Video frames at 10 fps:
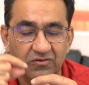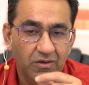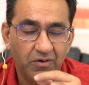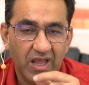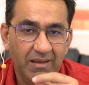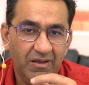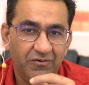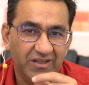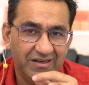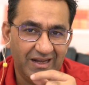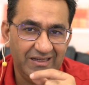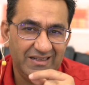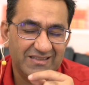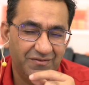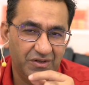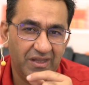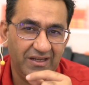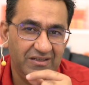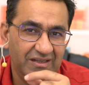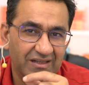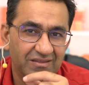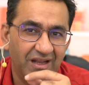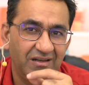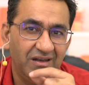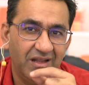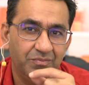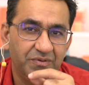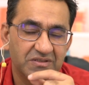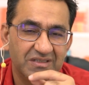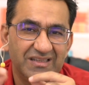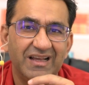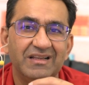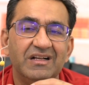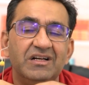You're aiming for that 97, 98, 99 percentile.